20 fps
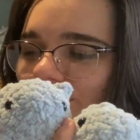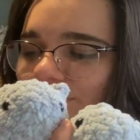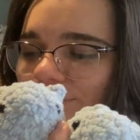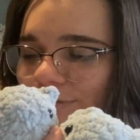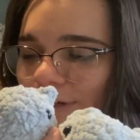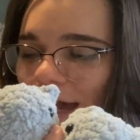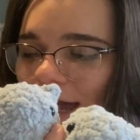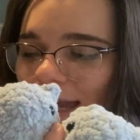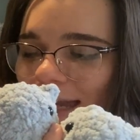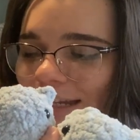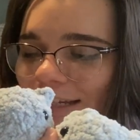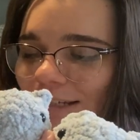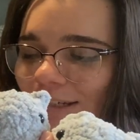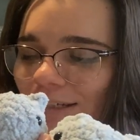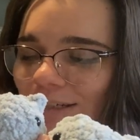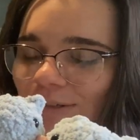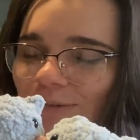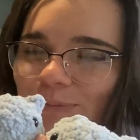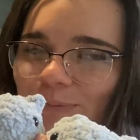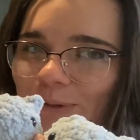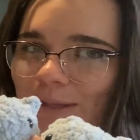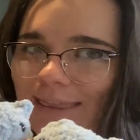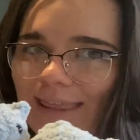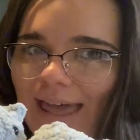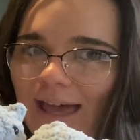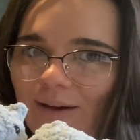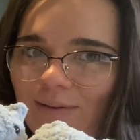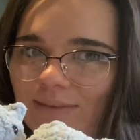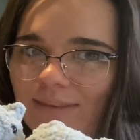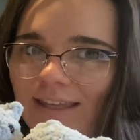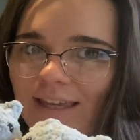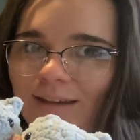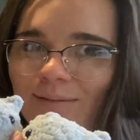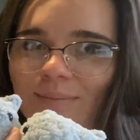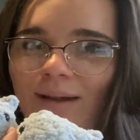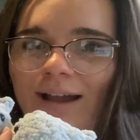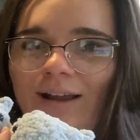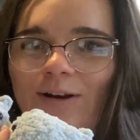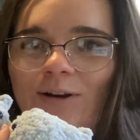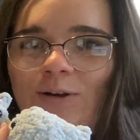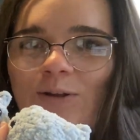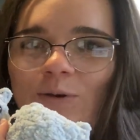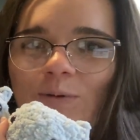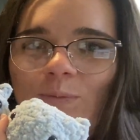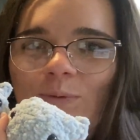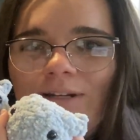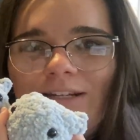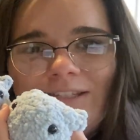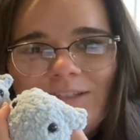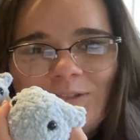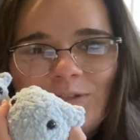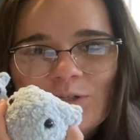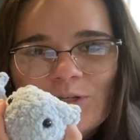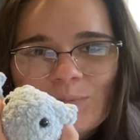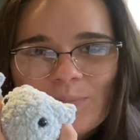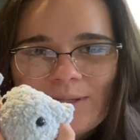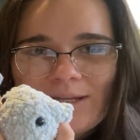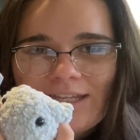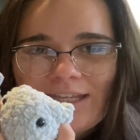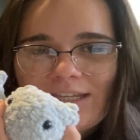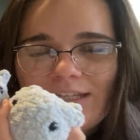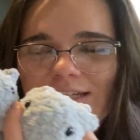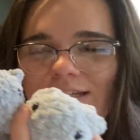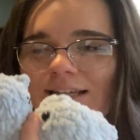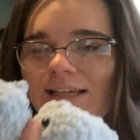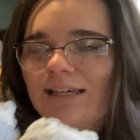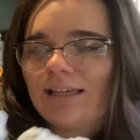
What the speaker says: fine without them. I don't know, what is your opinion?